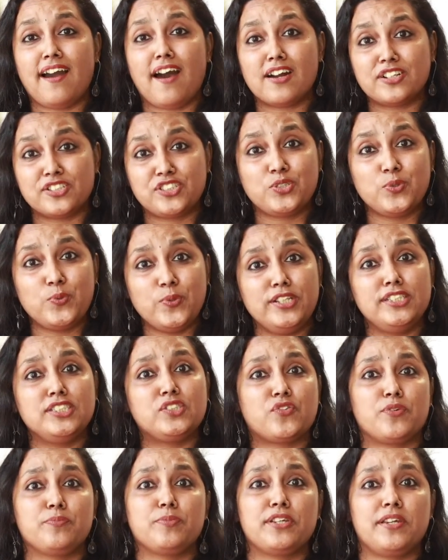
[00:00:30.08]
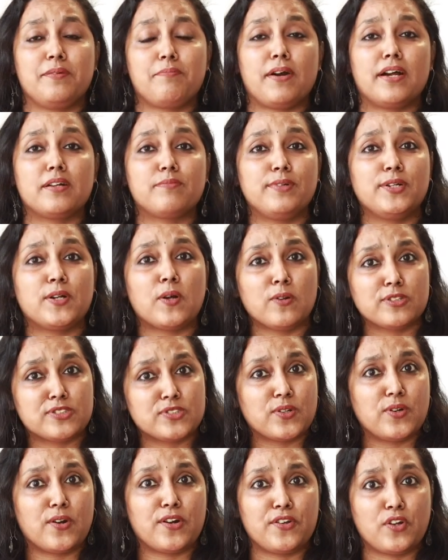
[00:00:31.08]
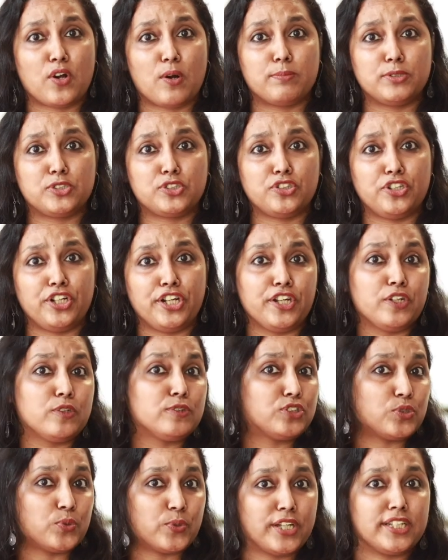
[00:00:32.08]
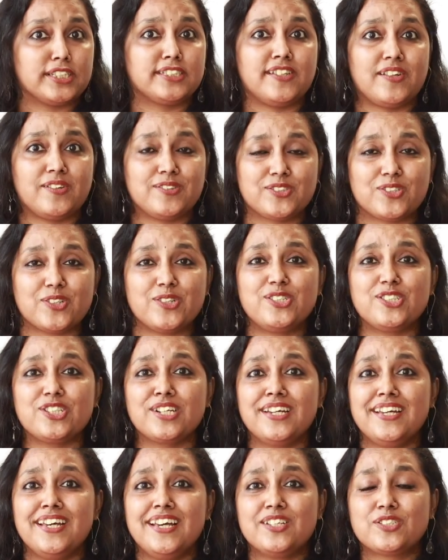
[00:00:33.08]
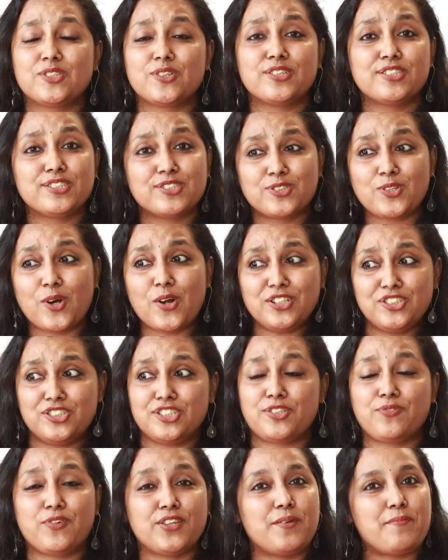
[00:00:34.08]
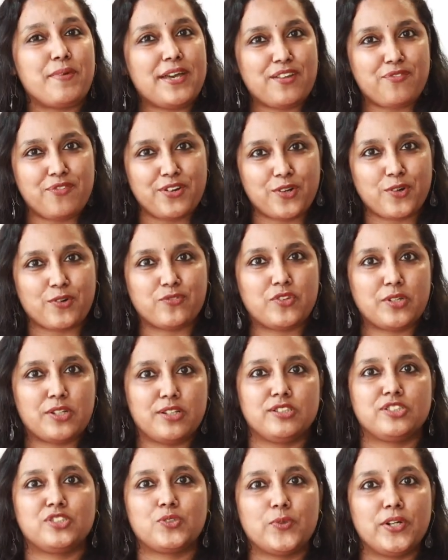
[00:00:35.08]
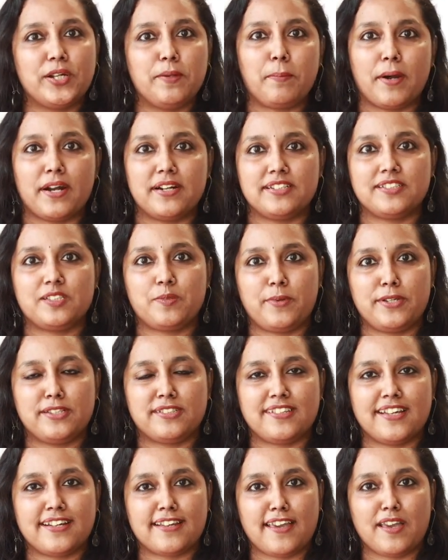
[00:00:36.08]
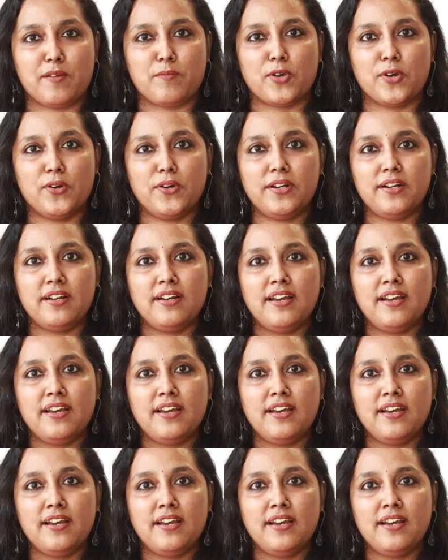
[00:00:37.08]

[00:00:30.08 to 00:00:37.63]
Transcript: our students from the department also got an opportunity to showcase their research. So this is not just for the benefit of the student participants that came here,